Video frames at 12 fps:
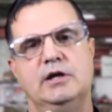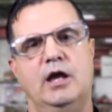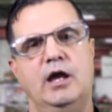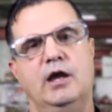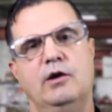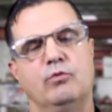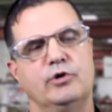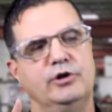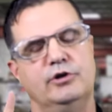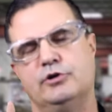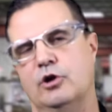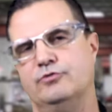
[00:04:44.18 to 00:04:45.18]
and we're going
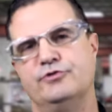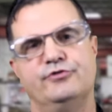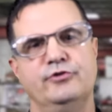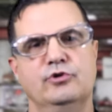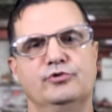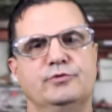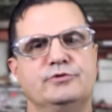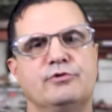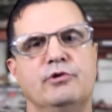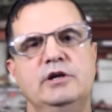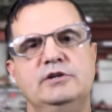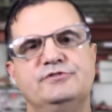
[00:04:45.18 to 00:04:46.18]
to coat the seals with
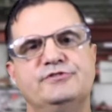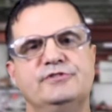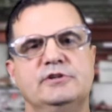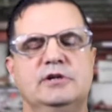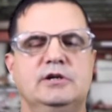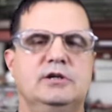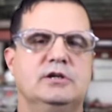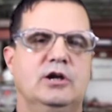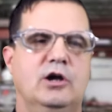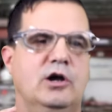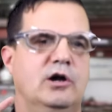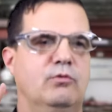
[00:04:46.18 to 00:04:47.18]
grease.
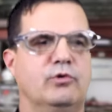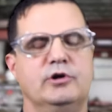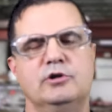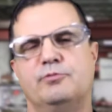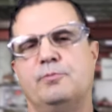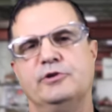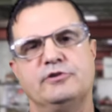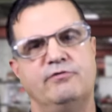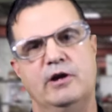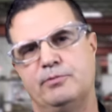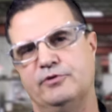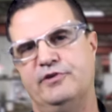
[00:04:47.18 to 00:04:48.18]
We're going to put the
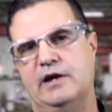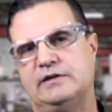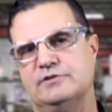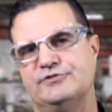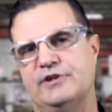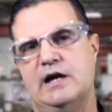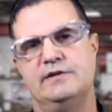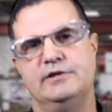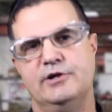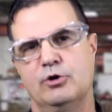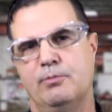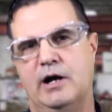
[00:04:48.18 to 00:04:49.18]
VaporTech inside the
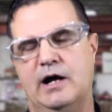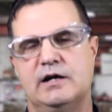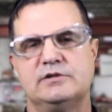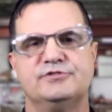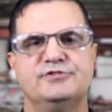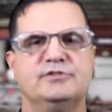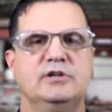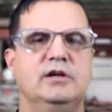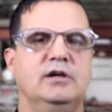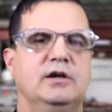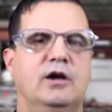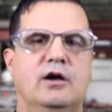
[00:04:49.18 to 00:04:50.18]
gearbox.
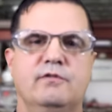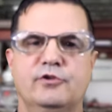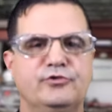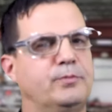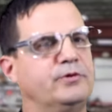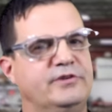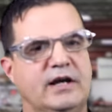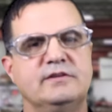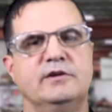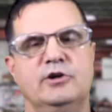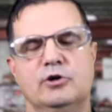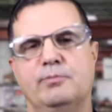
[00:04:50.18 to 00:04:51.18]
This will protect
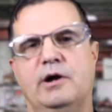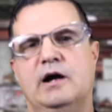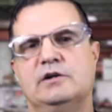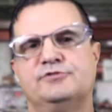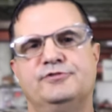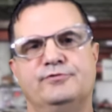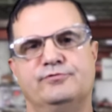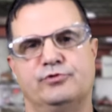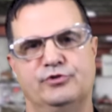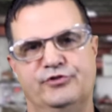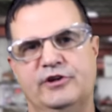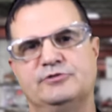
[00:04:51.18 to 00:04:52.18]
the gearbox
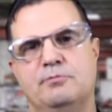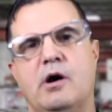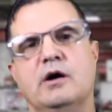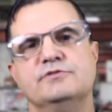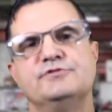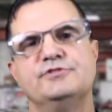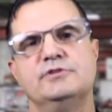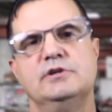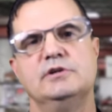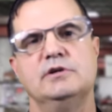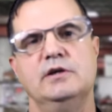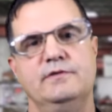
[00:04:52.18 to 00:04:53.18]
for 6 months.
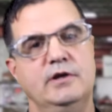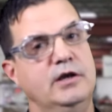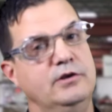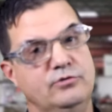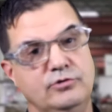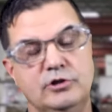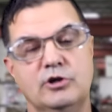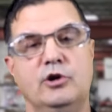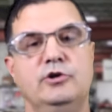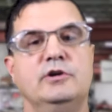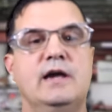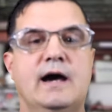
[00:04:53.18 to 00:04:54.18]
And then
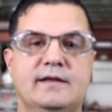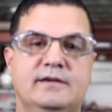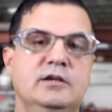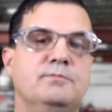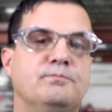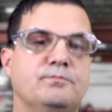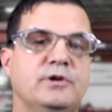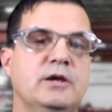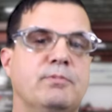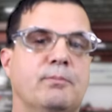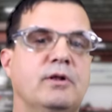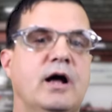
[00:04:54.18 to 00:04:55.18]
you got to
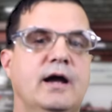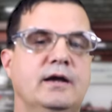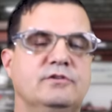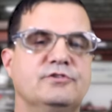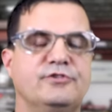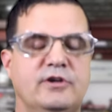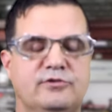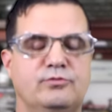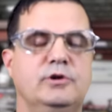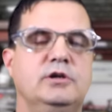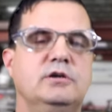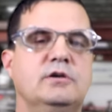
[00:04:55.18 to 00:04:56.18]
keep applying this as
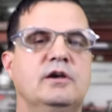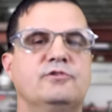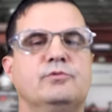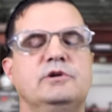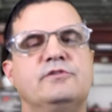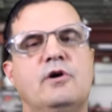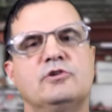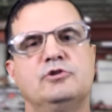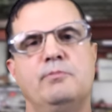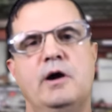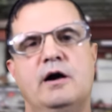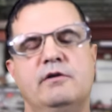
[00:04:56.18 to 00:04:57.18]
we talked
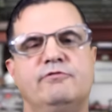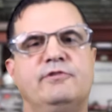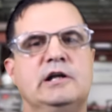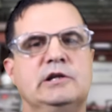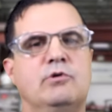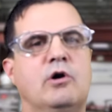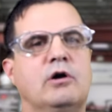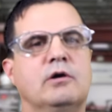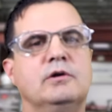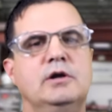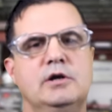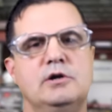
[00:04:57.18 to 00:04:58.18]
about, and
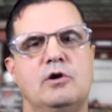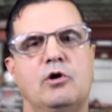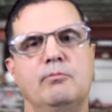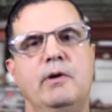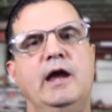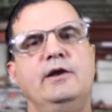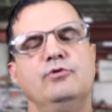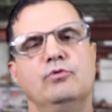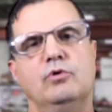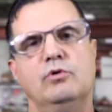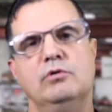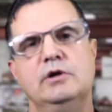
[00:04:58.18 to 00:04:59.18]
follow our
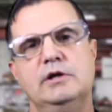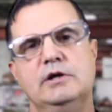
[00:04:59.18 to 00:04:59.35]
manual